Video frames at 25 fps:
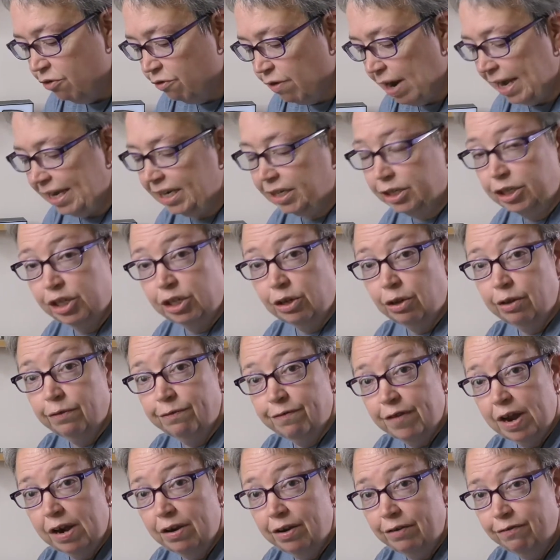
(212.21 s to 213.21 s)
Right, so
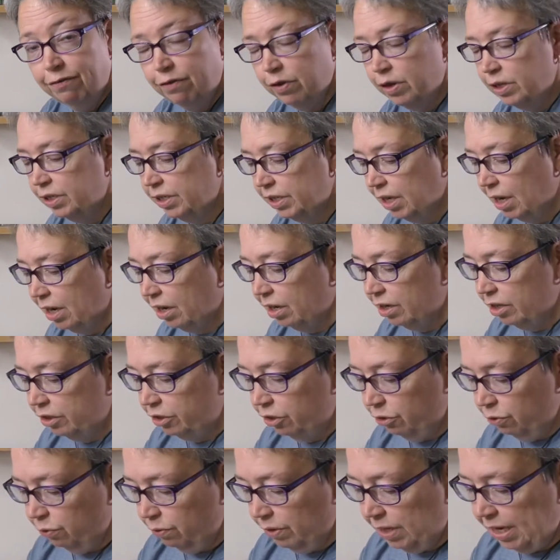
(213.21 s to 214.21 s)
the very first thing I'm
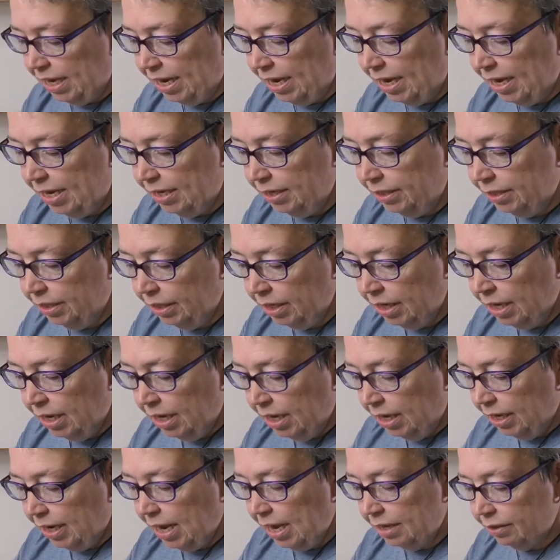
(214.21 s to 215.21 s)
gonna do is
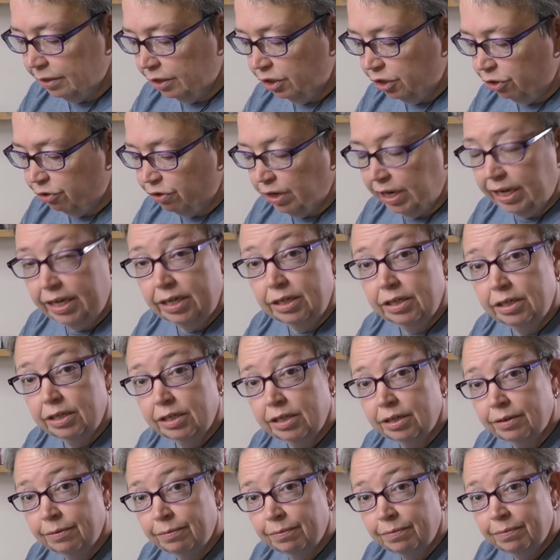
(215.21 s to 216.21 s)
get the
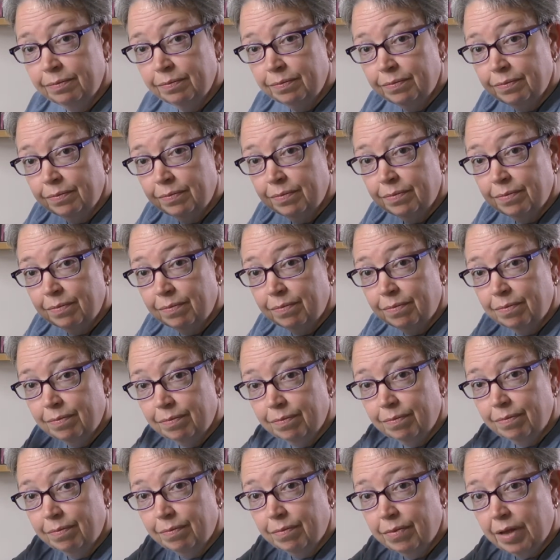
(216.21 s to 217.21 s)
strings
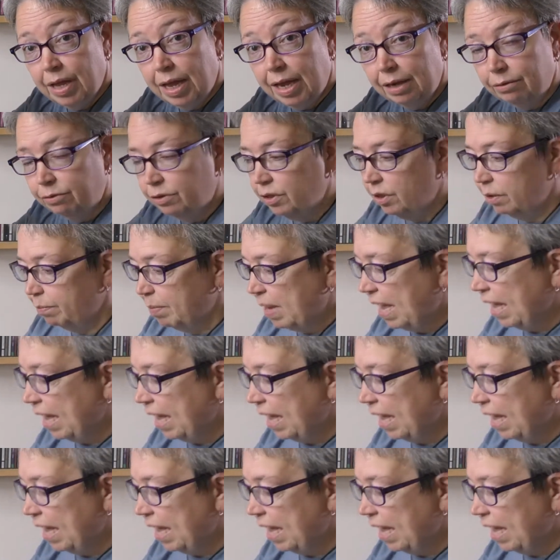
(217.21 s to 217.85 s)
out of the